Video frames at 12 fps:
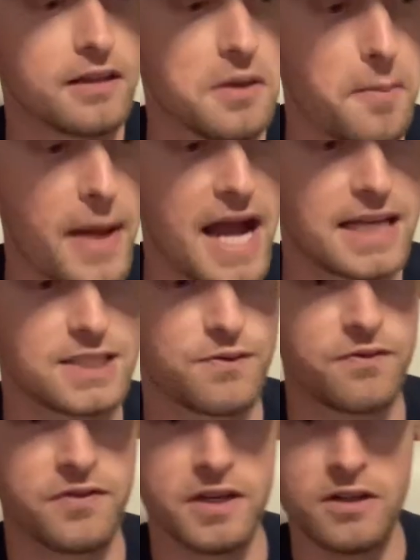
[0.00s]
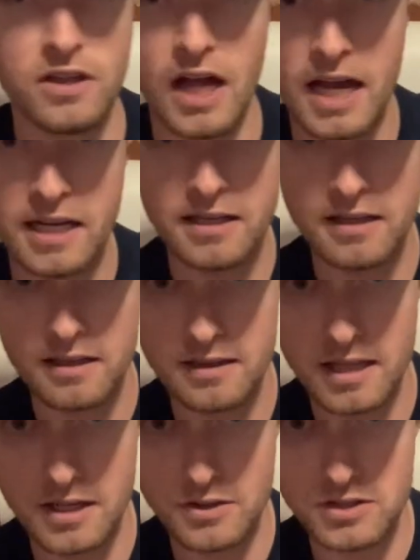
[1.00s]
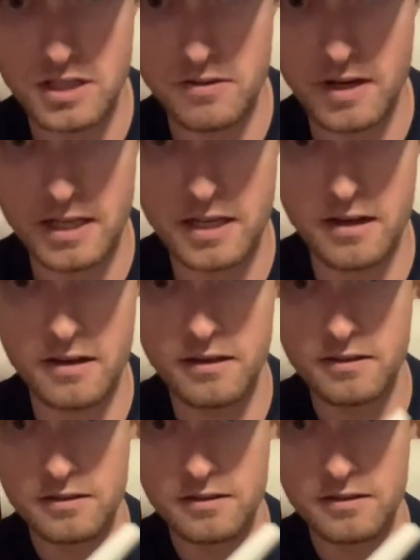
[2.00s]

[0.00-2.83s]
the max fill line that you see right here,